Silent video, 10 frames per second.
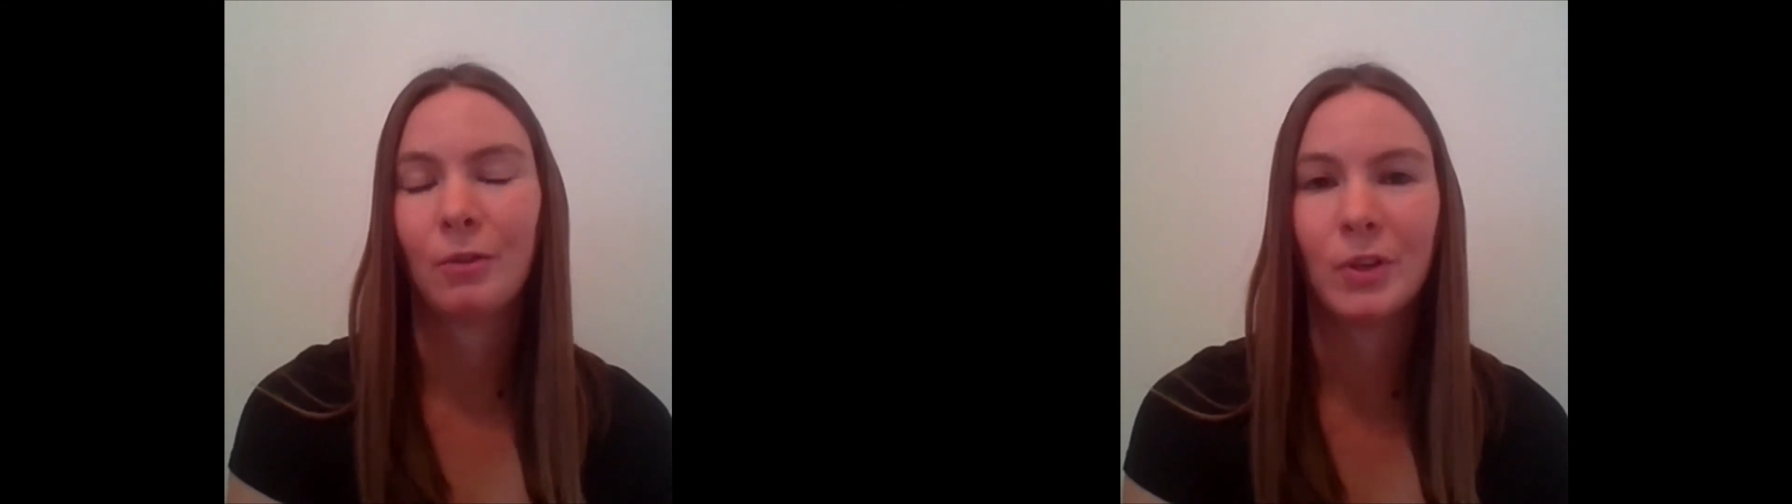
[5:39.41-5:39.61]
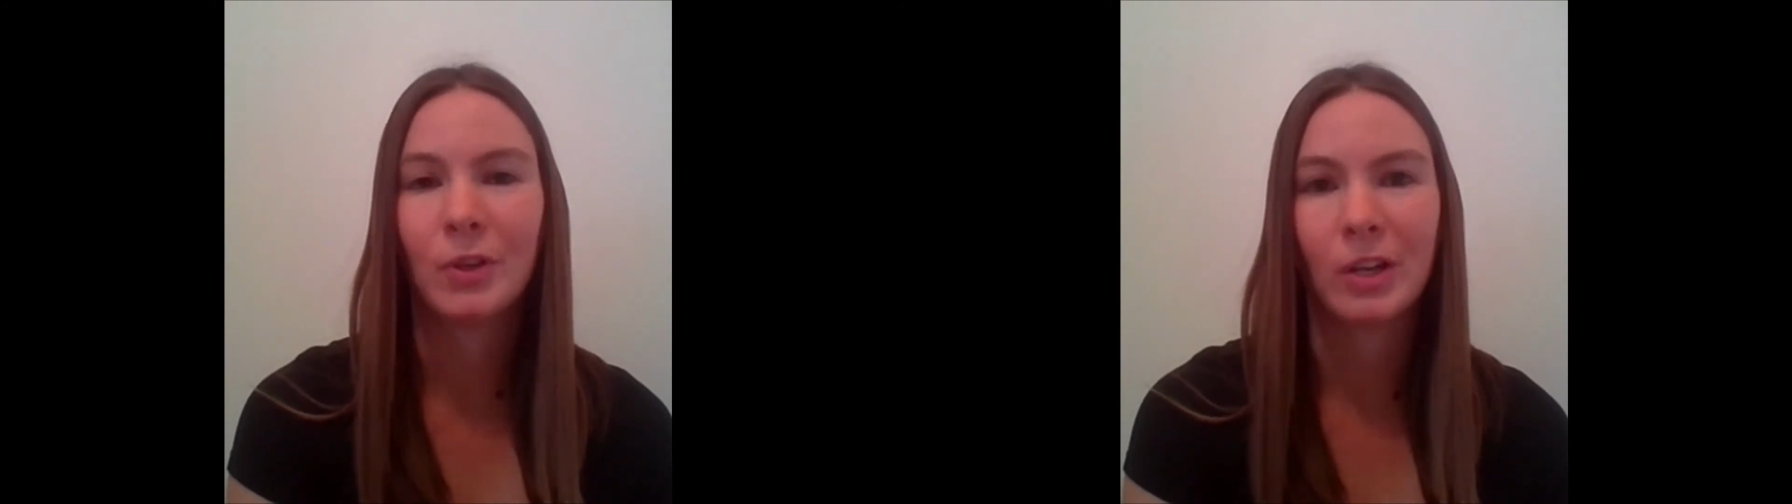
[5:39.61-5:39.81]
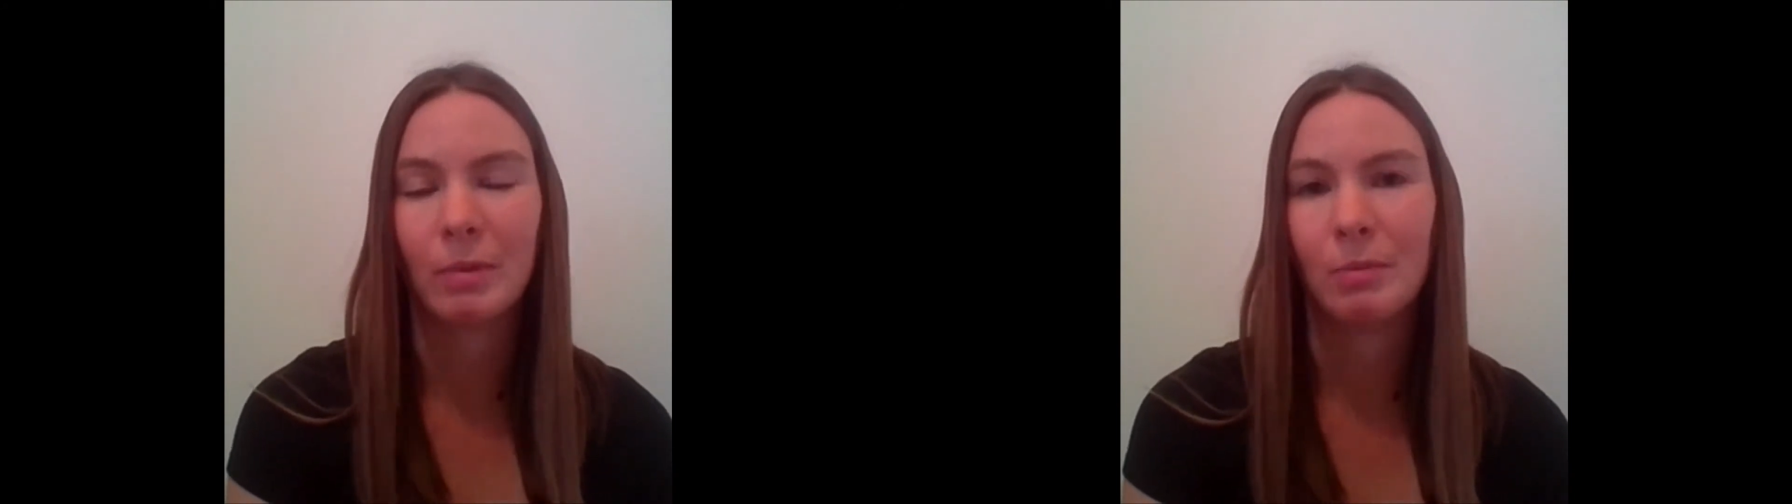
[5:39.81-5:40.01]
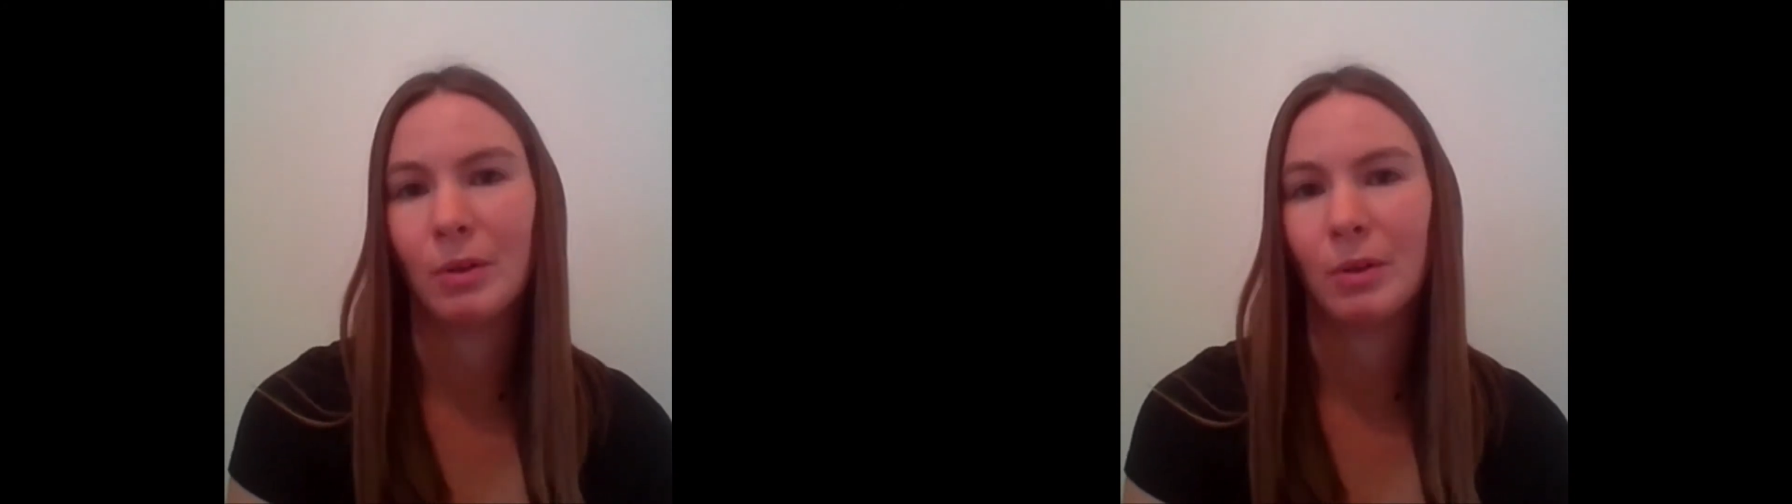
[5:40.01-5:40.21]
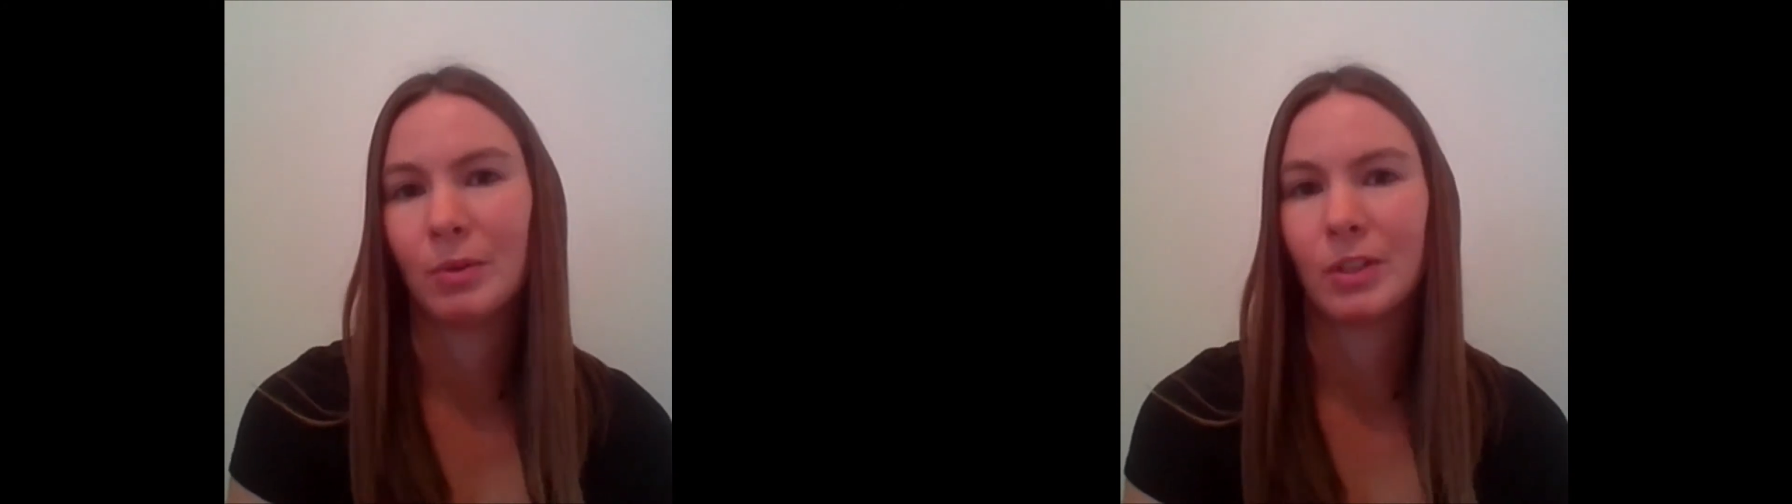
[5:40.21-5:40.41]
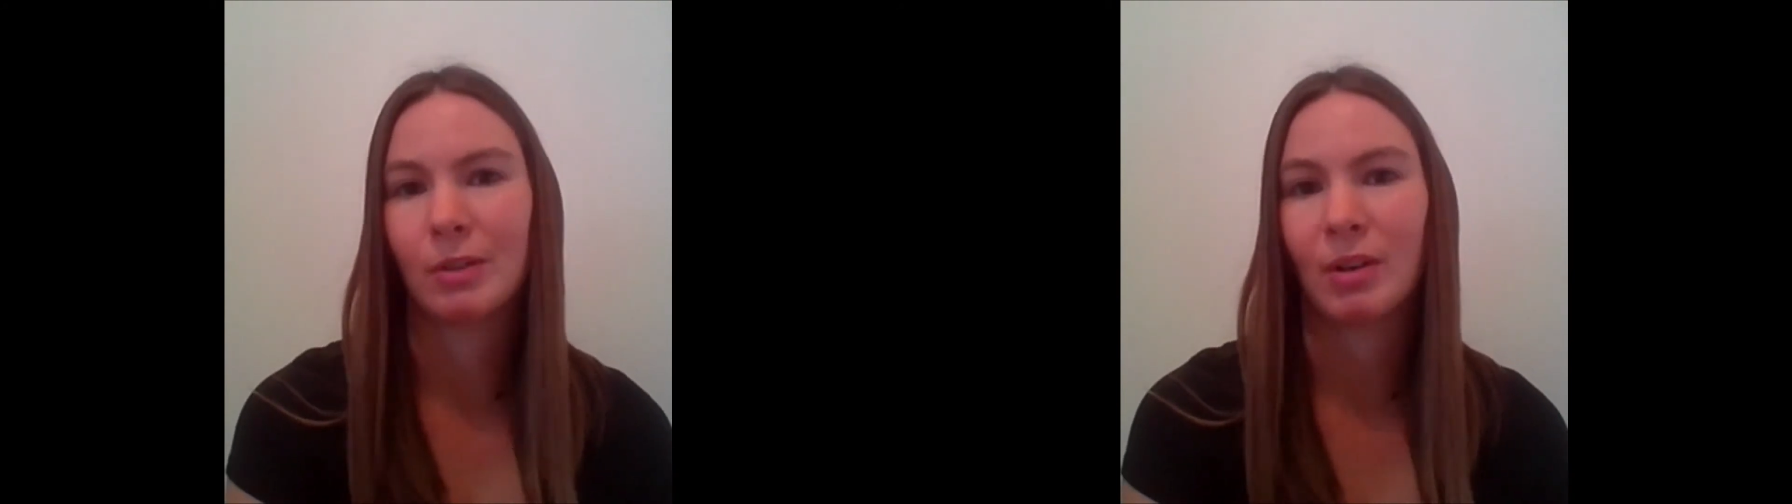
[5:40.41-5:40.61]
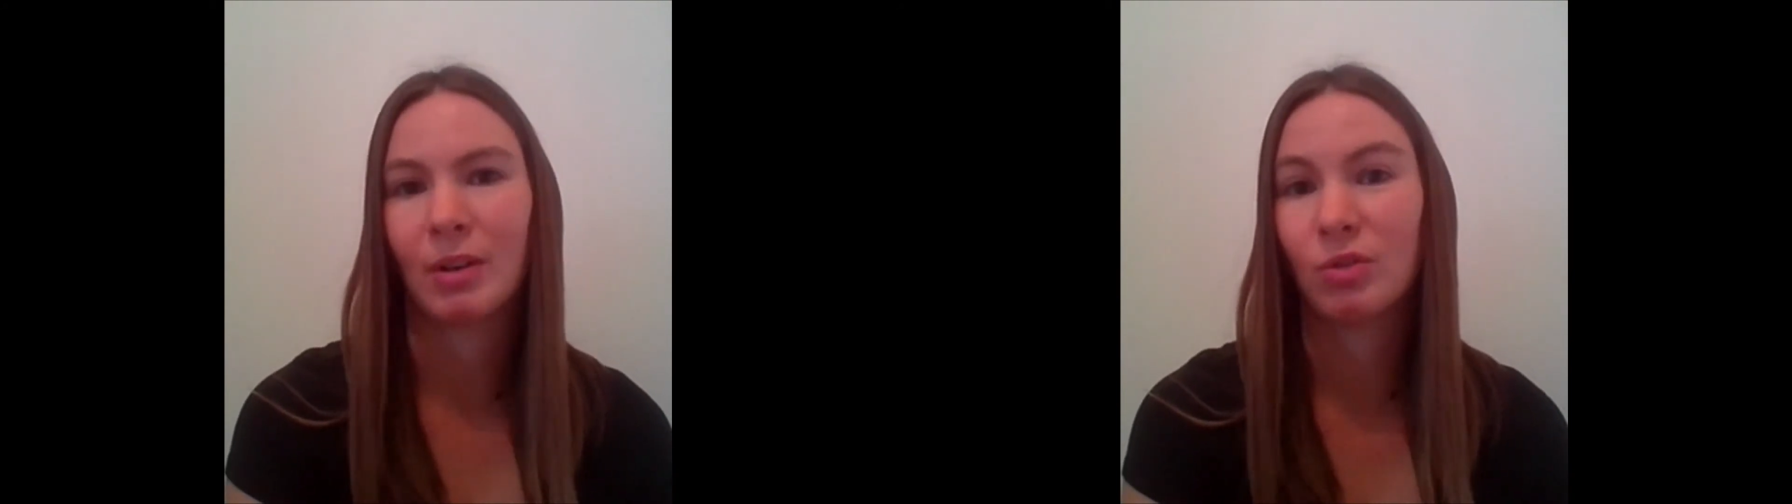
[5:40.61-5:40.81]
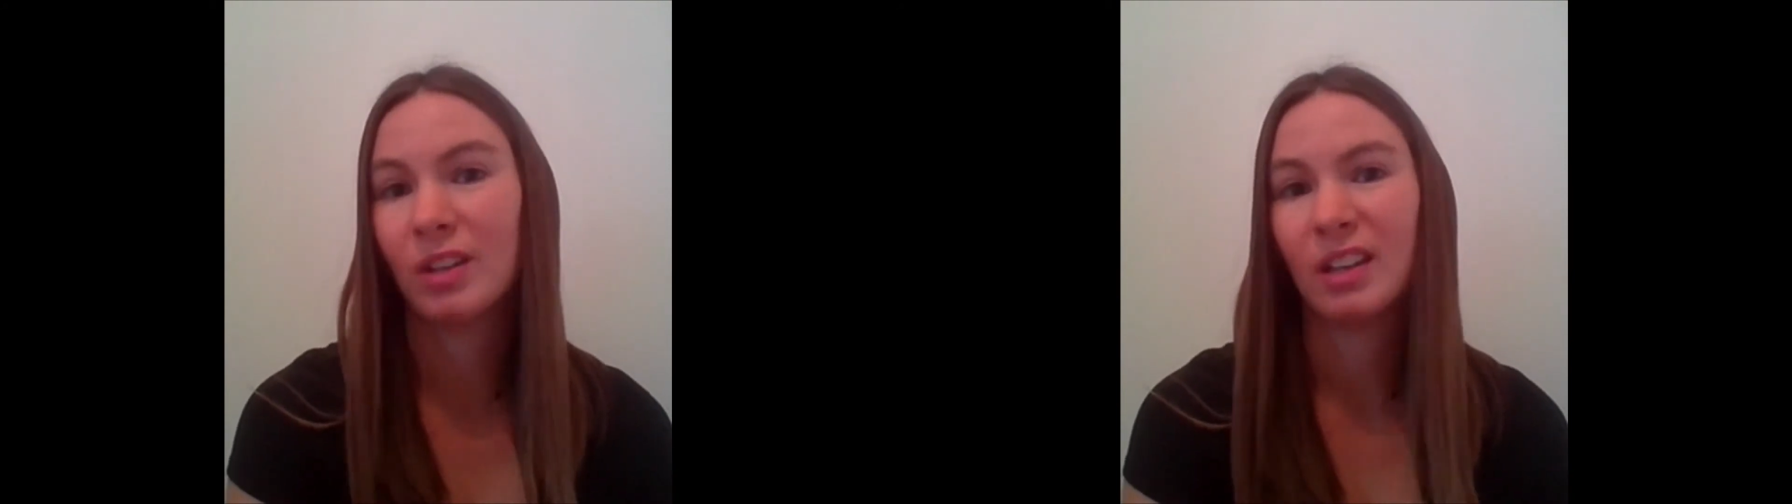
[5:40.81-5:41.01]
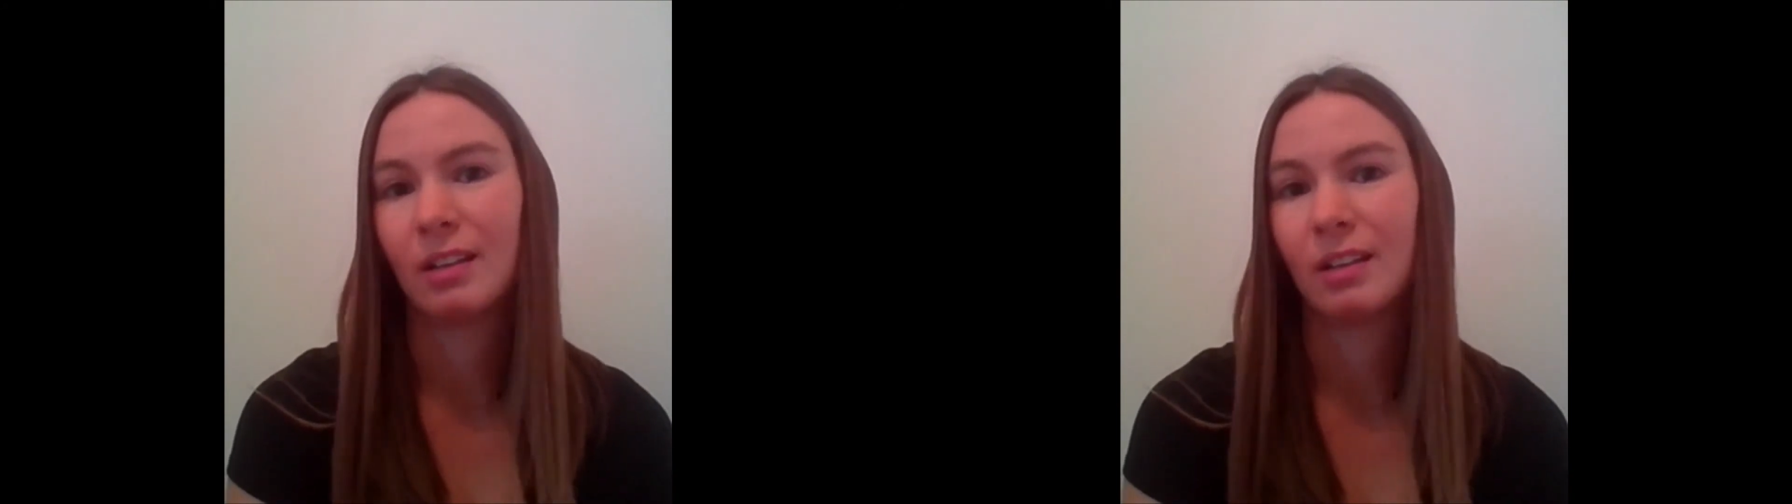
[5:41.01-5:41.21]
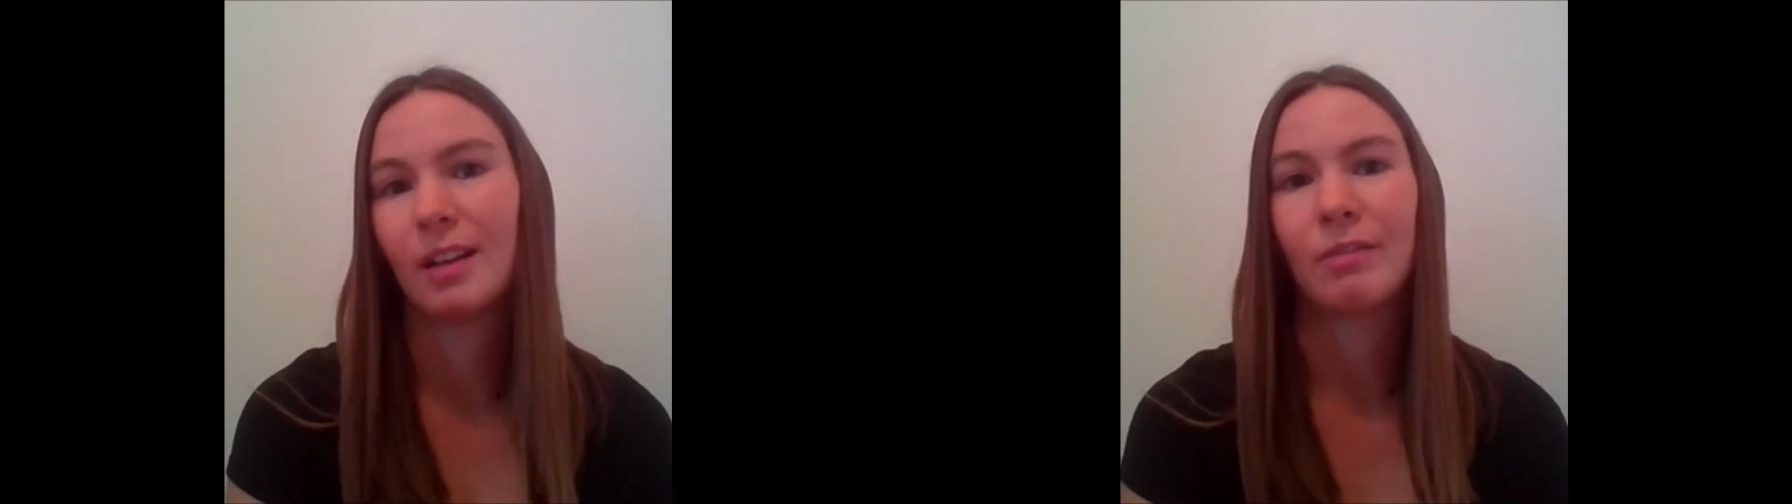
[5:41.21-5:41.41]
four young people who want to go out drinking